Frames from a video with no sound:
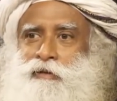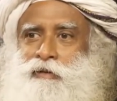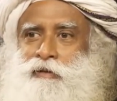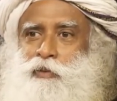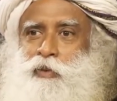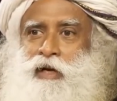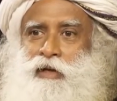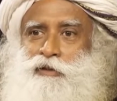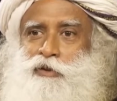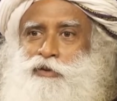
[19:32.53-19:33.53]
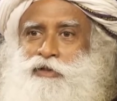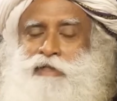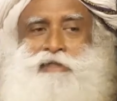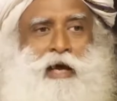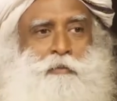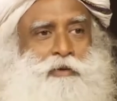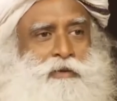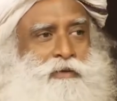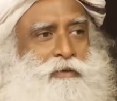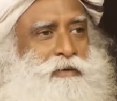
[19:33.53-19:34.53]
Where does those things
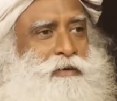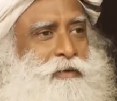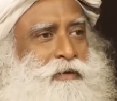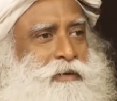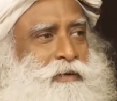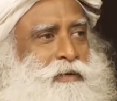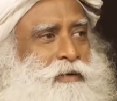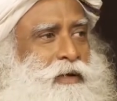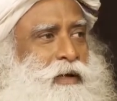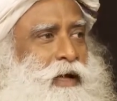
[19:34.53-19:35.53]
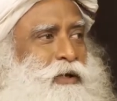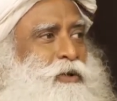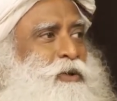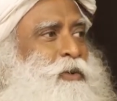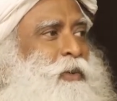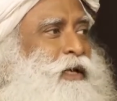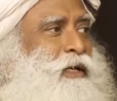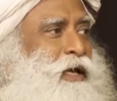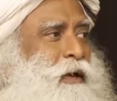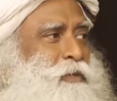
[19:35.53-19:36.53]
happen? I don't know where
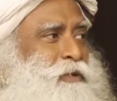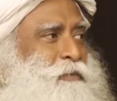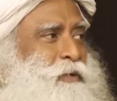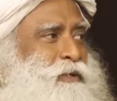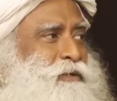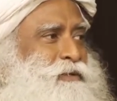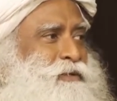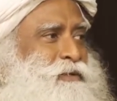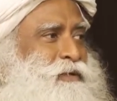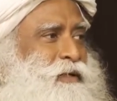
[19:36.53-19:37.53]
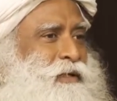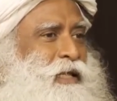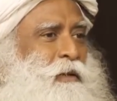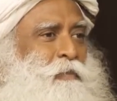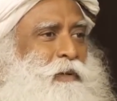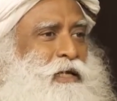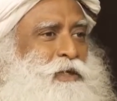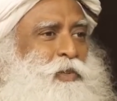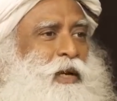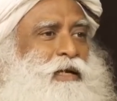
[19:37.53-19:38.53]
it happens because that
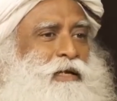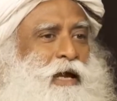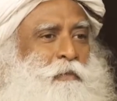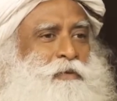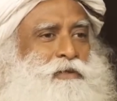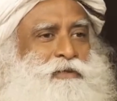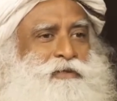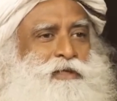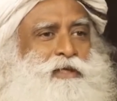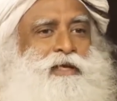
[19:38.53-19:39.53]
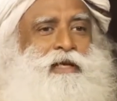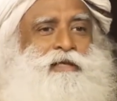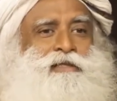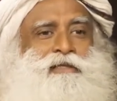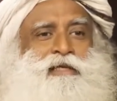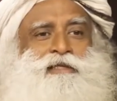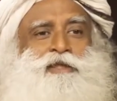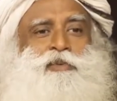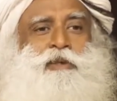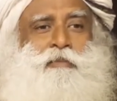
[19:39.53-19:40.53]
place where it happens generally doesn't
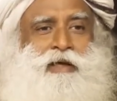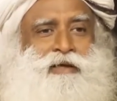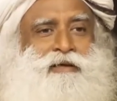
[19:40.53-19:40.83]
exist with me.